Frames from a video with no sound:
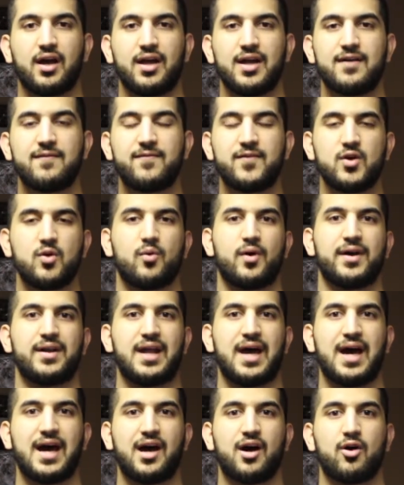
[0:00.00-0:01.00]
everyone
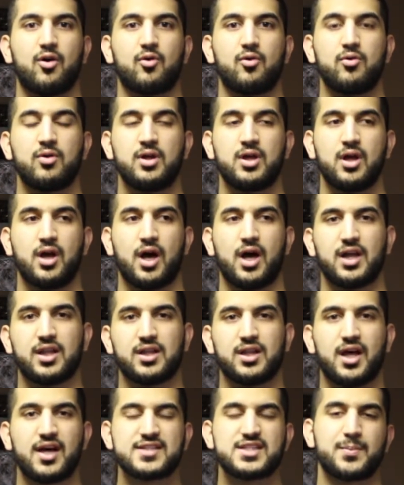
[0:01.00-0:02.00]
how
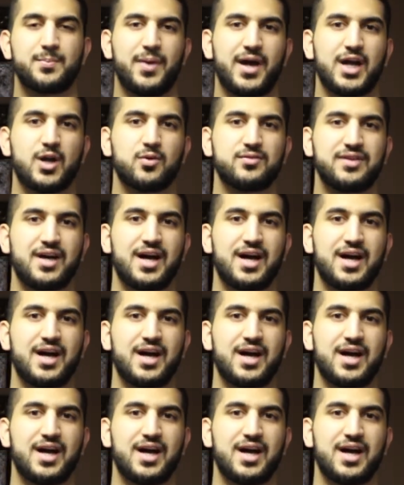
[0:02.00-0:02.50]
Allah subhanahu